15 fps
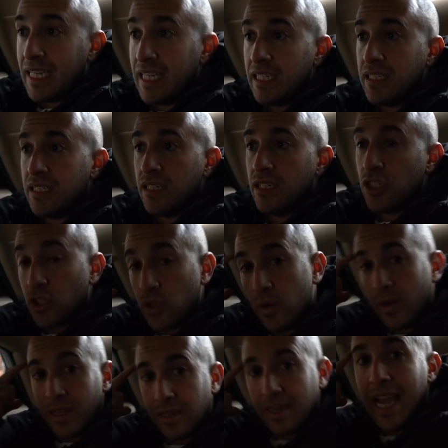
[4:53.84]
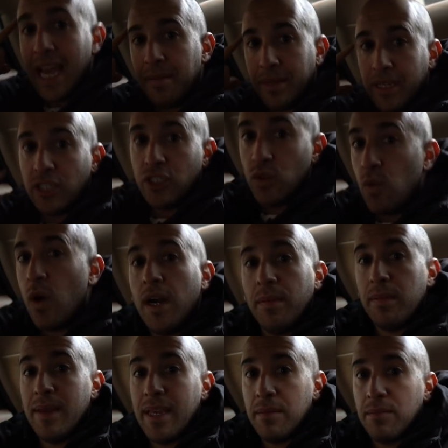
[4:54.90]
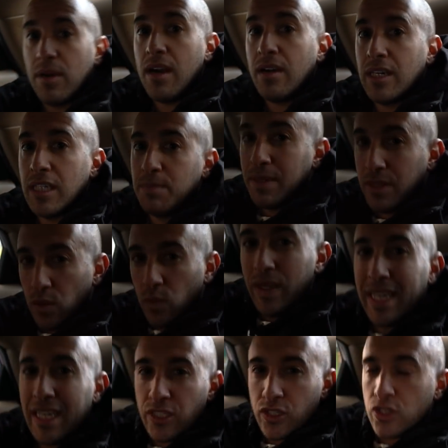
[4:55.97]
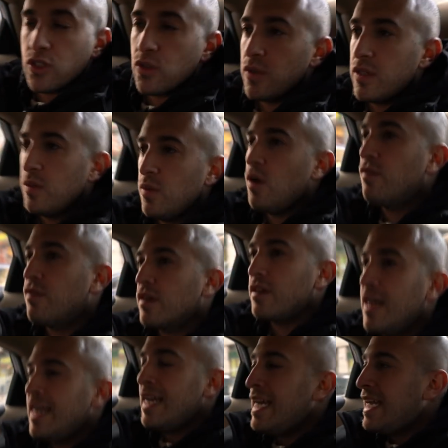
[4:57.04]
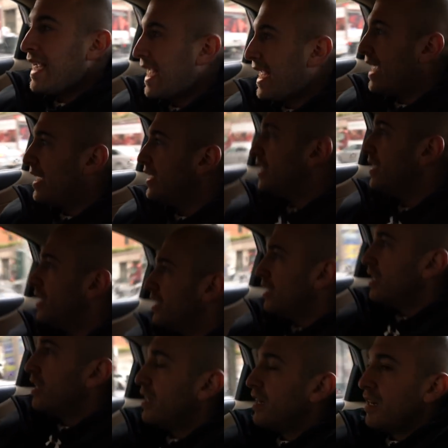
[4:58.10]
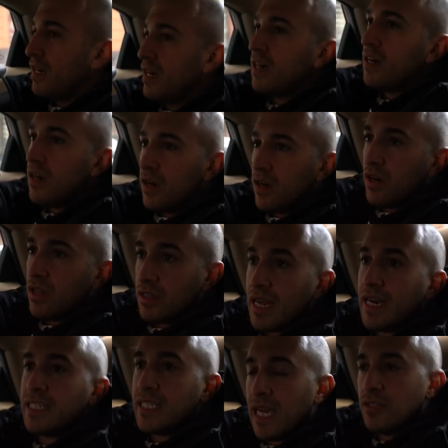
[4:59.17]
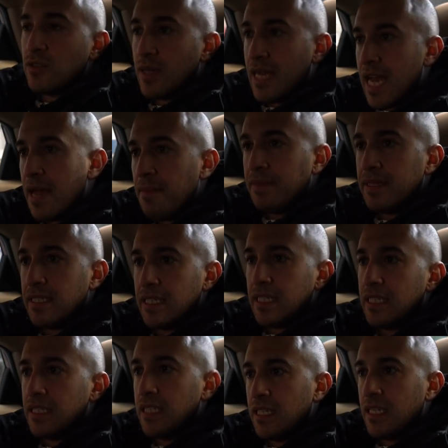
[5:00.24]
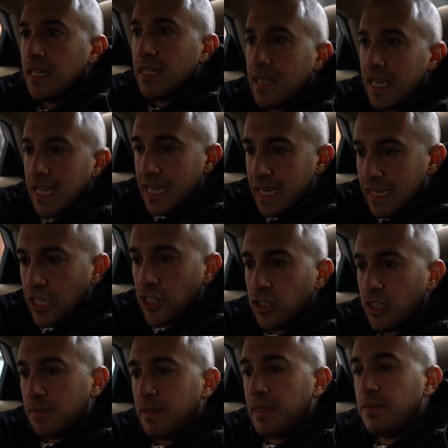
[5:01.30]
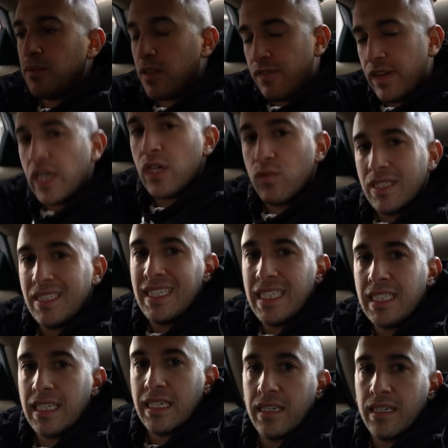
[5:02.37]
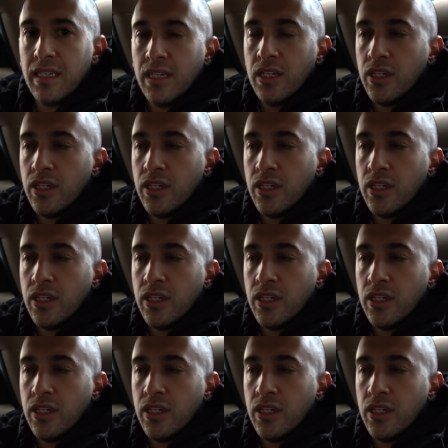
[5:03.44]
is screwing with your head because you want to be making progress, but the weekends are screwing you over. And a lot of times what happens is initially people are very resistant